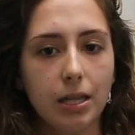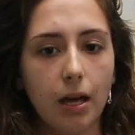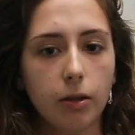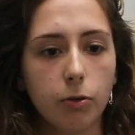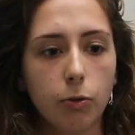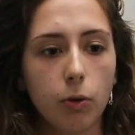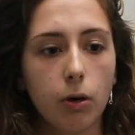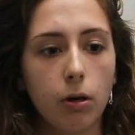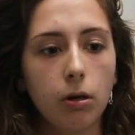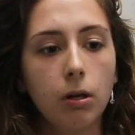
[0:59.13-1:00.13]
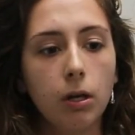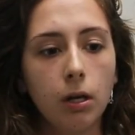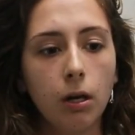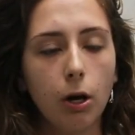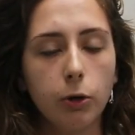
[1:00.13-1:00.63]
that through a
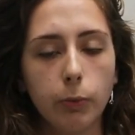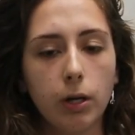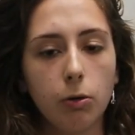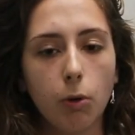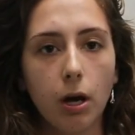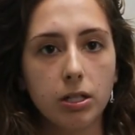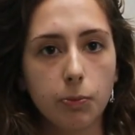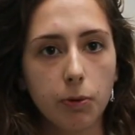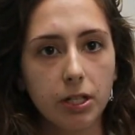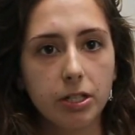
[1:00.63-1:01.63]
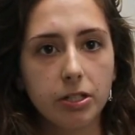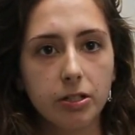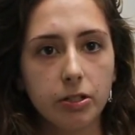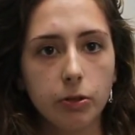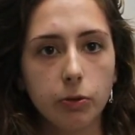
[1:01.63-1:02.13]
Arduino ROS bridge
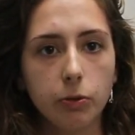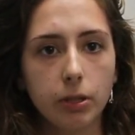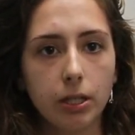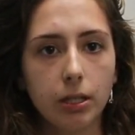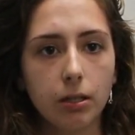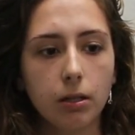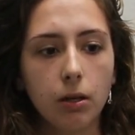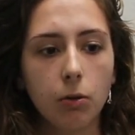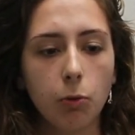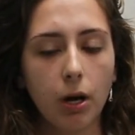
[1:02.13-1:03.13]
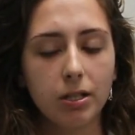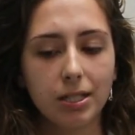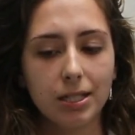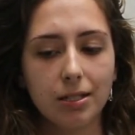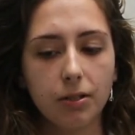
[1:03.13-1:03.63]
to the ROS
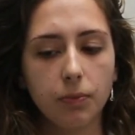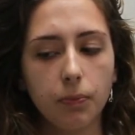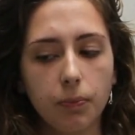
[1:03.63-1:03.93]
system.